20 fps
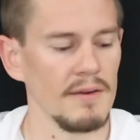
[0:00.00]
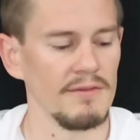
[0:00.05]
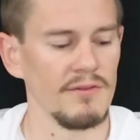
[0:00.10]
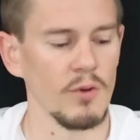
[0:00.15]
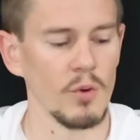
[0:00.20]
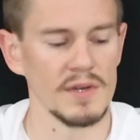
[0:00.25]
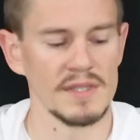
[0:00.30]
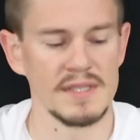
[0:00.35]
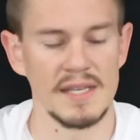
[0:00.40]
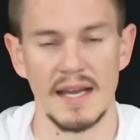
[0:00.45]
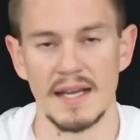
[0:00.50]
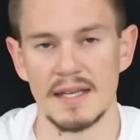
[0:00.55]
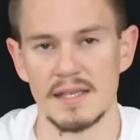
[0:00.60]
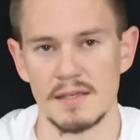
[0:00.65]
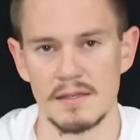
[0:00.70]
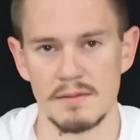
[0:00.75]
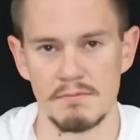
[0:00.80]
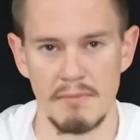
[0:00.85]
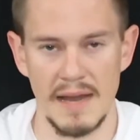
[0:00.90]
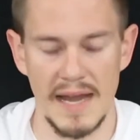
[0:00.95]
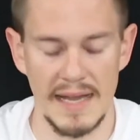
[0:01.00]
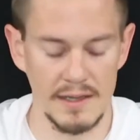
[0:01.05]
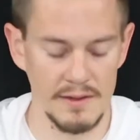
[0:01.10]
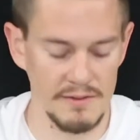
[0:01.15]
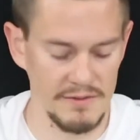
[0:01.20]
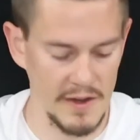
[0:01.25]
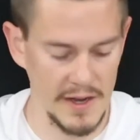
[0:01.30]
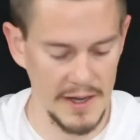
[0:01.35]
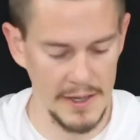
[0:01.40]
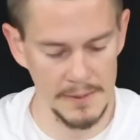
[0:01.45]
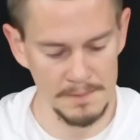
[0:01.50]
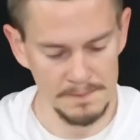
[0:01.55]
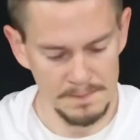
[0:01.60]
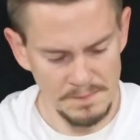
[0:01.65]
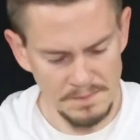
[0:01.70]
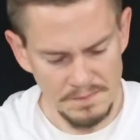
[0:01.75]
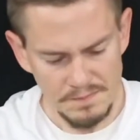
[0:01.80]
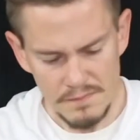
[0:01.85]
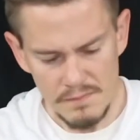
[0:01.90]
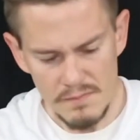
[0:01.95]
Vortex magnifier.
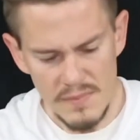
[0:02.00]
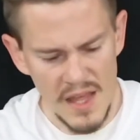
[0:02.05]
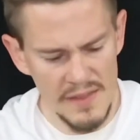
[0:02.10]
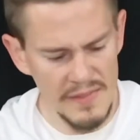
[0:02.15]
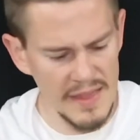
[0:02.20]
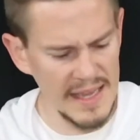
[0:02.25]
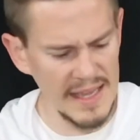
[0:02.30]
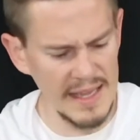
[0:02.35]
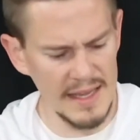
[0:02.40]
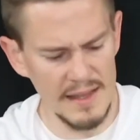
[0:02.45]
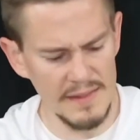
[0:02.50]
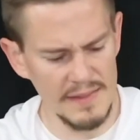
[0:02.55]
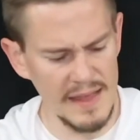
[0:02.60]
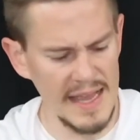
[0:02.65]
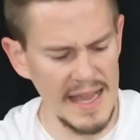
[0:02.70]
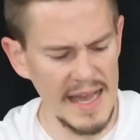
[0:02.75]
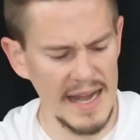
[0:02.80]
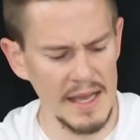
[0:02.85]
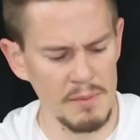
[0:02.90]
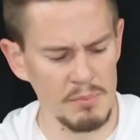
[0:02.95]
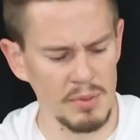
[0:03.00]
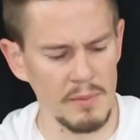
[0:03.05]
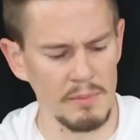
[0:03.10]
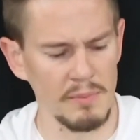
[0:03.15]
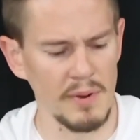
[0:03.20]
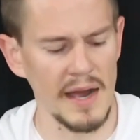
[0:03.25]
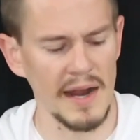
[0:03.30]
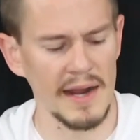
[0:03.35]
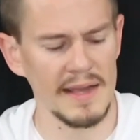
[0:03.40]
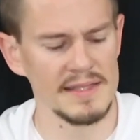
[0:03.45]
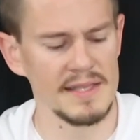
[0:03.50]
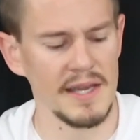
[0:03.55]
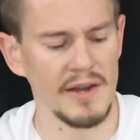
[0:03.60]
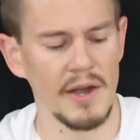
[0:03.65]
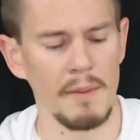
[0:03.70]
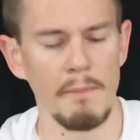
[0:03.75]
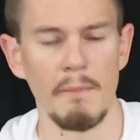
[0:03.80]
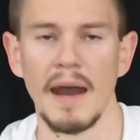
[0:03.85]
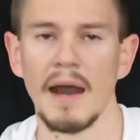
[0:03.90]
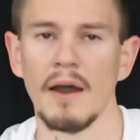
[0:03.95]
They had a
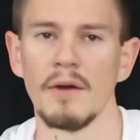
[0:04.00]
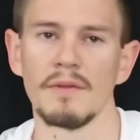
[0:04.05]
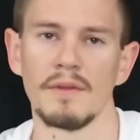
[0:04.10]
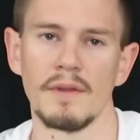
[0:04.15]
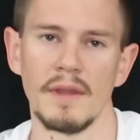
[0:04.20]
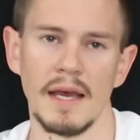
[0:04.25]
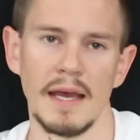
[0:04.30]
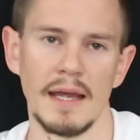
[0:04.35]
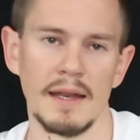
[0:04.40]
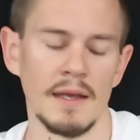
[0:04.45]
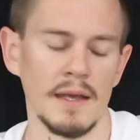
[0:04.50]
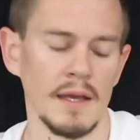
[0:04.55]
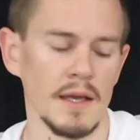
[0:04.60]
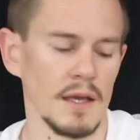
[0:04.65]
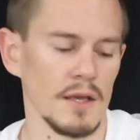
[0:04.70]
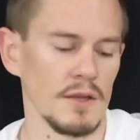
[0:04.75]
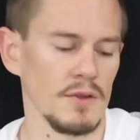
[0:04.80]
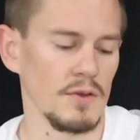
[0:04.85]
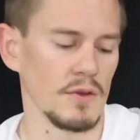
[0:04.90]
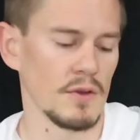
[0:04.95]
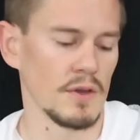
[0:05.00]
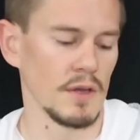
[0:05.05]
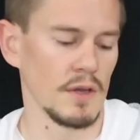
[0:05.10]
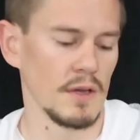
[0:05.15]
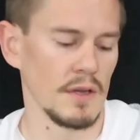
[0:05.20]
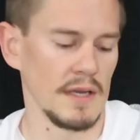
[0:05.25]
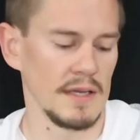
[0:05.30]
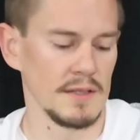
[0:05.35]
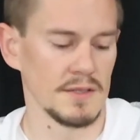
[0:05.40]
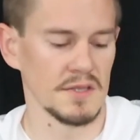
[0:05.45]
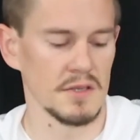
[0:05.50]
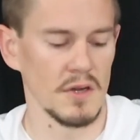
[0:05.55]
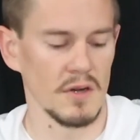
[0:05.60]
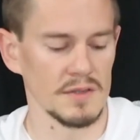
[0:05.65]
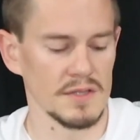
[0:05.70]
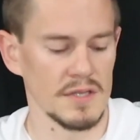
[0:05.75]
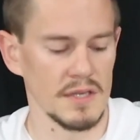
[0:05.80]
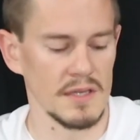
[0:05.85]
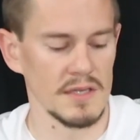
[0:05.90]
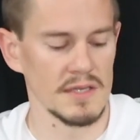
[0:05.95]
proprietary mount that you could
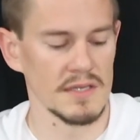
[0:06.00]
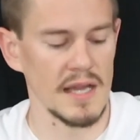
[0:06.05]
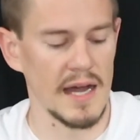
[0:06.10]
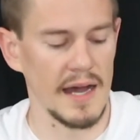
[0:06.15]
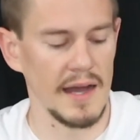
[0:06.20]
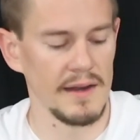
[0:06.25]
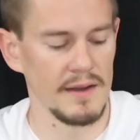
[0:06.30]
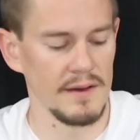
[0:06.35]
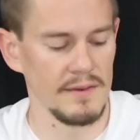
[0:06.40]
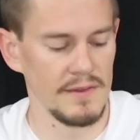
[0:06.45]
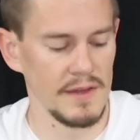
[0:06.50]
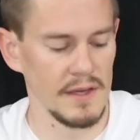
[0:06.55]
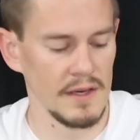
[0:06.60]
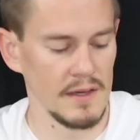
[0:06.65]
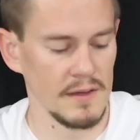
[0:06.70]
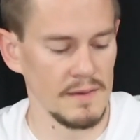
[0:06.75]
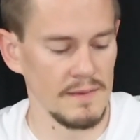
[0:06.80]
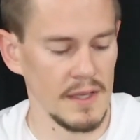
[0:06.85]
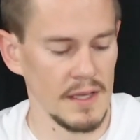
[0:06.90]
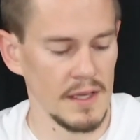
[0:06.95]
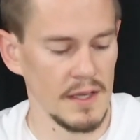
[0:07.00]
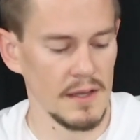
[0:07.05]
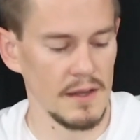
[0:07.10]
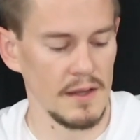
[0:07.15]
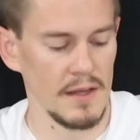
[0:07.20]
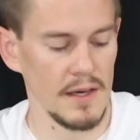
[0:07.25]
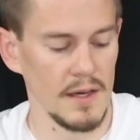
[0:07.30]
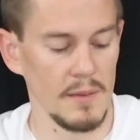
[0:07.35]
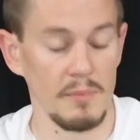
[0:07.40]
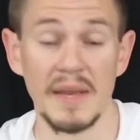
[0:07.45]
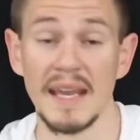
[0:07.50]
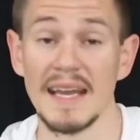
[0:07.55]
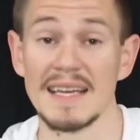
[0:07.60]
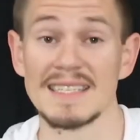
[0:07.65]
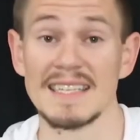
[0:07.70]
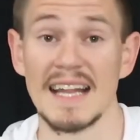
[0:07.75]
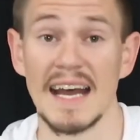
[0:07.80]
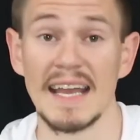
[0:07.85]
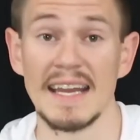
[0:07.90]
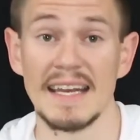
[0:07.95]
install to the side of the
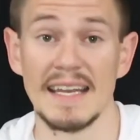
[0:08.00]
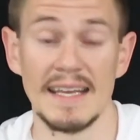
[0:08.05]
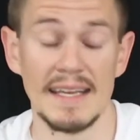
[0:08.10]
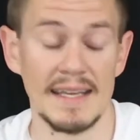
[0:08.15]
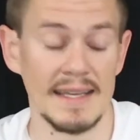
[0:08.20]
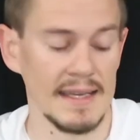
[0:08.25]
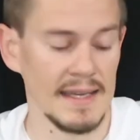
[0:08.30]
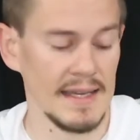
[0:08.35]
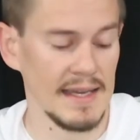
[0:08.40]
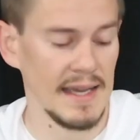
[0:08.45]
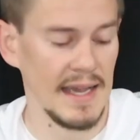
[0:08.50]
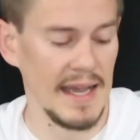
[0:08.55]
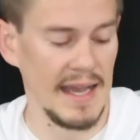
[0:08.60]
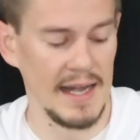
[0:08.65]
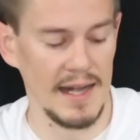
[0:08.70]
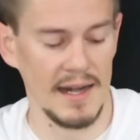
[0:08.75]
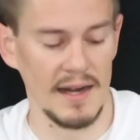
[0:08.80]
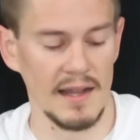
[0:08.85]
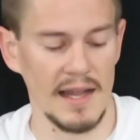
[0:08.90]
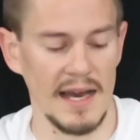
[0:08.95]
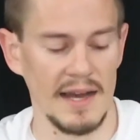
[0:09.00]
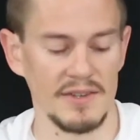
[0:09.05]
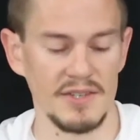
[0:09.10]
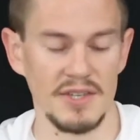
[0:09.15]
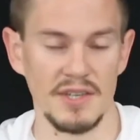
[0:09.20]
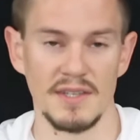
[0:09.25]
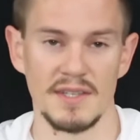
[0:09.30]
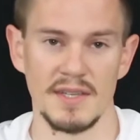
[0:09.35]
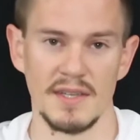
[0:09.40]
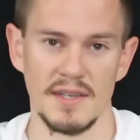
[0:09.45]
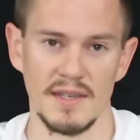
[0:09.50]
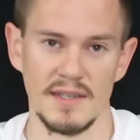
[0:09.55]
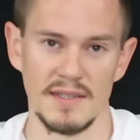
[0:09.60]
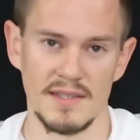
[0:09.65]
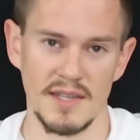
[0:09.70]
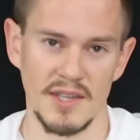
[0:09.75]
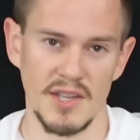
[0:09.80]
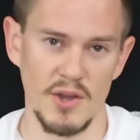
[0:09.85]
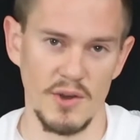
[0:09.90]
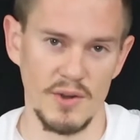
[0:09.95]
PS90, and it allowed you to
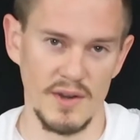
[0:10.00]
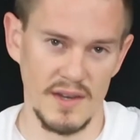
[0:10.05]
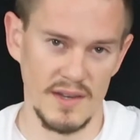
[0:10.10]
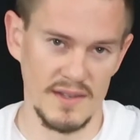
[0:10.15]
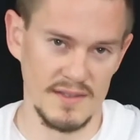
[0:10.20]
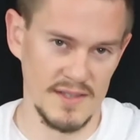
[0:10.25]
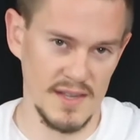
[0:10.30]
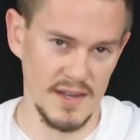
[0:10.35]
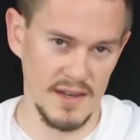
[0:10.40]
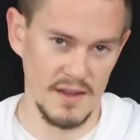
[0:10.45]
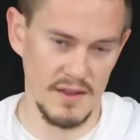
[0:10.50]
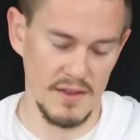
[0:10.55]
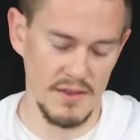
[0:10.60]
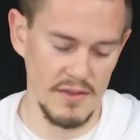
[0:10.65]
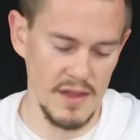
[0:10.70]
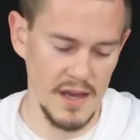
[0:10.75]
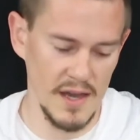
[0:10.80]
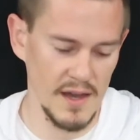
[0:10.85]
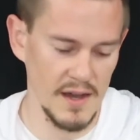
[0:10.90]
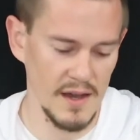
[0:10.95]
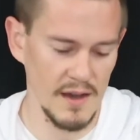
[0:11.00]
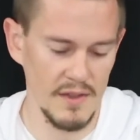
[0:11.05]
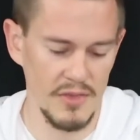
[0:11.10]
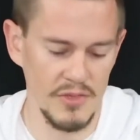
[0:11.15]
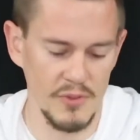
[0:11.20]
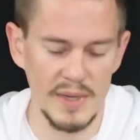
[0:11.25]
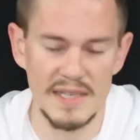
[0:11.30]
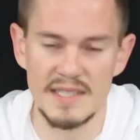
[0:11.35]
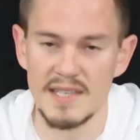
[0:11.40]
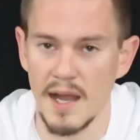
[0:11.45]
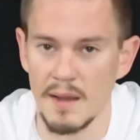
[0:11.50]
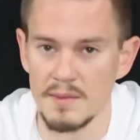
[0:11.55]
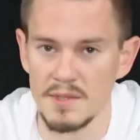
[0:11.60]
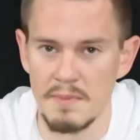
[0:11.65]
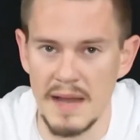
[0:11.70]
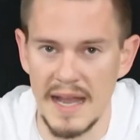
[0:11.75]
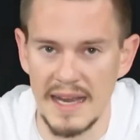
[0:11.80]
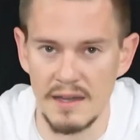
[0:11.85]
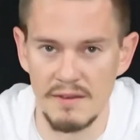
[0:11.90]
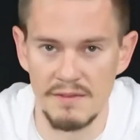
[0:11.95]
go to 3 times
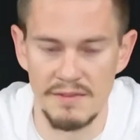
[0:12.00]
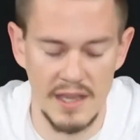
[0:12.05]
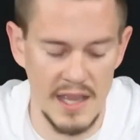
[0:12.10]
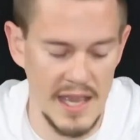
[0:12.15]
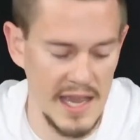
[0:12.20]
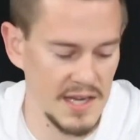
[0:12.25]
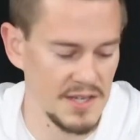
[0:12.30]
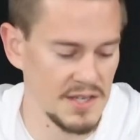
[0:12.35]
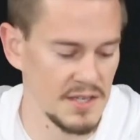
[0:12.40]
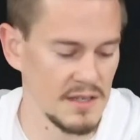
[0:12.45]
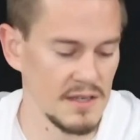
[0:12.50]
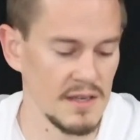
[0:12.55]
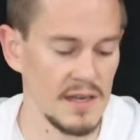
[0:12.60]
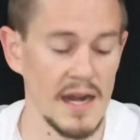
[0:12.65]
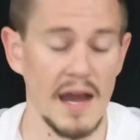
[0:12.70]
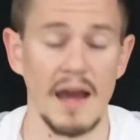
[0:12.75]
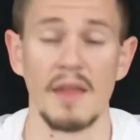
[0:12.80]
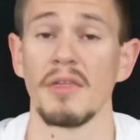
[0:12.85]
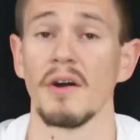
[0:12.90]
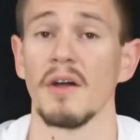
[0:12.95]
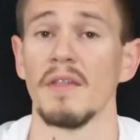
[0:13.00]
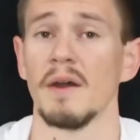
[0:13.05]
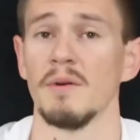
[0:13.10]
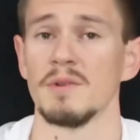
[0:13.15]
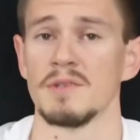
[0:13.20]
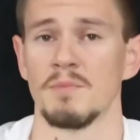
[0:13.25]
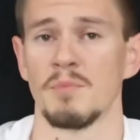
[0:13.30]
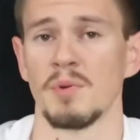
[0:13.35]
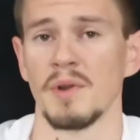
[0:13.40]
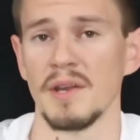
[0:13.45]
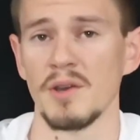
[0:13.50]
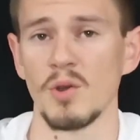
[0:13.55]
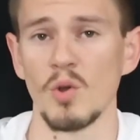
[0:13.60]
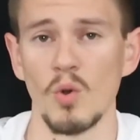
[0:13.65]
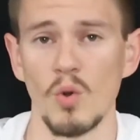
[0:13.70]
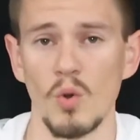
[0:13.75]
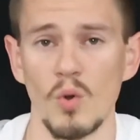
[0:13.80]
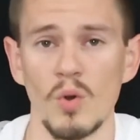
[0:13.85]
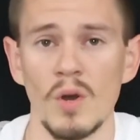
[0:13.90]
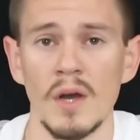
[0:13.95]
magnification, and I thought that was a pretty
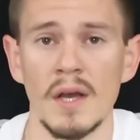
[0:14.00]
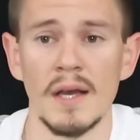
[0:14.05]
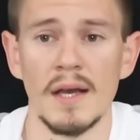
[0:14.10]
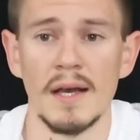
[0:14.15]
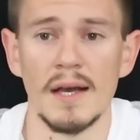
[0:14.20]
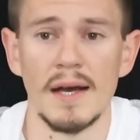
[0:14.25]
cool